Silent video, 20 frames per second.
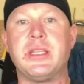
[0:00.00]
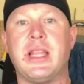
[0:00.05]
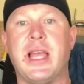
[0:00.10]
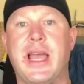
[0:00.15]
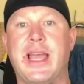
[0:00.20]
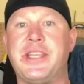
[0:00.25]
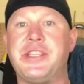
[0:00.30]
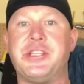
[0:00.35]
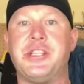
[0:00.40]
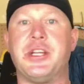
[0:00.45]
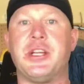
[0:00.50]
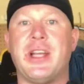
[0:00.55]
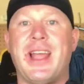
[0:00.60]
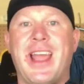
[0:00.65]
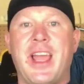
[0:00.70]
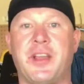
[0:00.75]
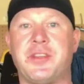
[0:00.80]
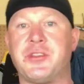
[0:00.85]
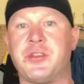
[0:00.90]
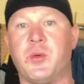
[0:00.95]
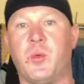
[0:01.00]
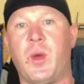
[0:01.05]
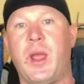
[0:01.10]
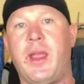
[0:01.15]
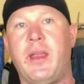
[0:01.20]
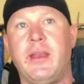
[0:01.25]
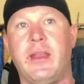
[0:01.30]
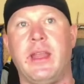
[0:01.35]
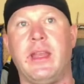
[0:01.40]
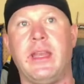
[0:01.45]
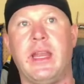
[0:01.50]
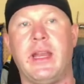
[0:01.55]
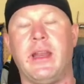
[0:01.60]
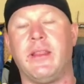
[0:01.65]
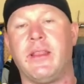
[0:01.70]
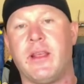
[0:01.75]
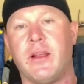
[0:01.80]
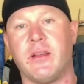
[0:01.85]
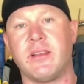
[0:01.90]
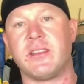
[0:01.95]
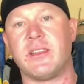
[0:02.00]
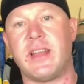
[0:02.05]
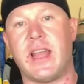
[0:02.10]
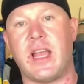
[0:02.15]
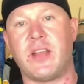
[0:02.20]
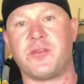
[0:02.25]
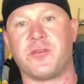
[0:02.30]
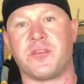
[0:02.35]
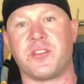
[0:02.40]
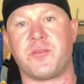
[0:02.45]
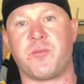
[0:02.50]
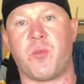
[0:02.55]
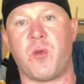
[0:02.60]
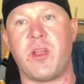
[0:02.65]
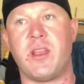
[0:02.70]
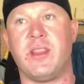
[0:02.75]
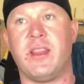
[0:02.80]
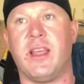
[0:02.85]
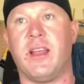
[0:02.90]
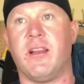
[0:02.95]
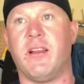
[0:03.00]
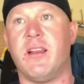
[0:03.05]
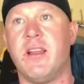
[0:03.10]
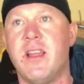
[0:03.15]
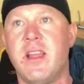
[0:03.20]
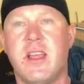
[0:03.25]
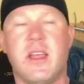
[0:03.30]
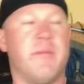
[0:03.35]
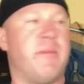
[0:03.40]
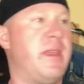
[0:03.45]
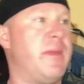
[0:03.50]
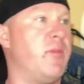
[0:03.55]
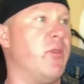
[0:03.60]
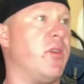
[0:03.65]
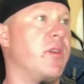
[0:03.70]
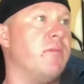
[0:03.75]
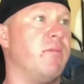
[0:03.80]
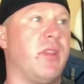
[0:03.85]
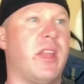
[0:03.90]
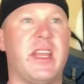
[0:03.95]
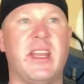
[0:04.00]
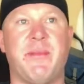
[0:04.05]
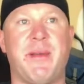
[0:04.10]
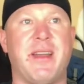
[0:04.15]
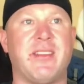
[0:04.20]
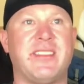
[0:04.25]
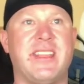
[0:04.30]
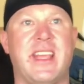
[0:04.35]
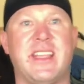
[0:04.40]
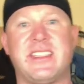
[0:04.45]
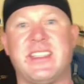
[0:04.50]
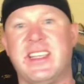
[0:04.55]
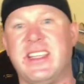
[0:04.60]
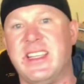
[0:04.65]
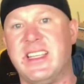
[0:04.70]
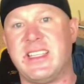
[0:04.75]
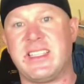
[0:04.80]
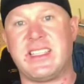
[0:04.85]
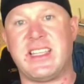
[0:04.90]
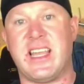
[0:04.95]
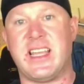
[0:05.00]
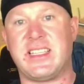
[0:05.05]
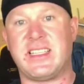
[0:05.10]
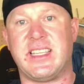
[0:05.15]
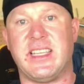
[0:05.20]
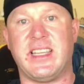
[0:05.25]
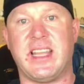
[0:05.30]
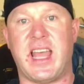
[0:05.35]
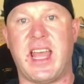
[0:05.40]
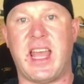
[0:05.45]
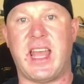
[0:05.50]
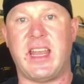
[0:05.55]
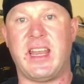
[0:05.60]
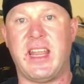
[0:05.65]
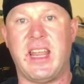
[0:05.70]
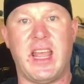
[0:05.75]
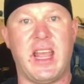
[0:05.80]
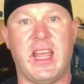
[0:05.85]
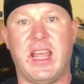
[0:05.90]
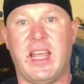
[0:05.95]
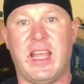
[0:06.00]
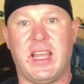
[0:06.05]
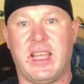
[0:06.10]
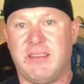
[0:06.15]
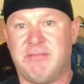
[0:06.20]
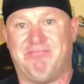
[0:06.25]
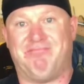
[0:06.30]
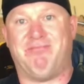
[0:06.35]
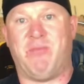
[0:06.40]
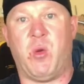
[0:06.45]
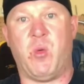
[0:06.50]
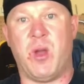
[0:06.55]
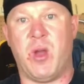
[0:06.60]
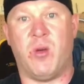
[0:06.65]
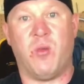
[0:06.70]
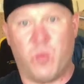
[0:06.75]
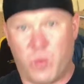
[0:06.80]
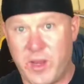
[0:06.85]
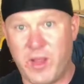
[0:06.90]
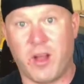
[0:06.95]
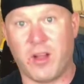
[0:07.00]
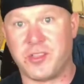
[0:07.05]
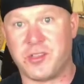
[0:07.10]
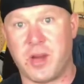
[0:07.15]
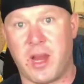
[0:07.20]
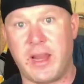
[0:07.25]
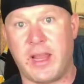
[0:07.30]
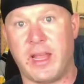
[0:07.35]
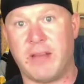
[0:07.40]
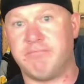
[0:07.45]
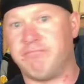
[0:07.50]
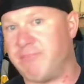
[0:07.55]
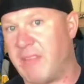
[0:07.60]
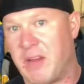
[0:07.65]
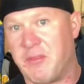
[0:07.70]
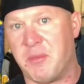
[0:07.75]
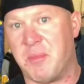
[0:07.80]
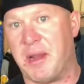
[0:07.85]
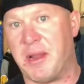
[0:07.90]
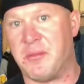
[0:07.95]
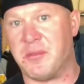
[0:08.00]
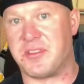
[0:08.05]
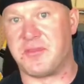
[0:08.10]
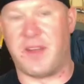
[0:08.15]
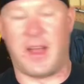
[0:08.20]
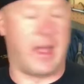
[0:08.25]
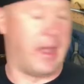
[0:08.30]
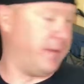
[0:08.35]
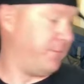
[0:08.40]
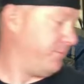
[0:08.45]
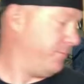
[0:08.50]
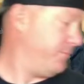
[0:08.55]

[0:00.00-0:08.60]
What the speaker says: it last year, extra weight, didn't need it. There is a natural spring there. People complain about testing this, testing that. Well, we all drank it. Everybody was fine.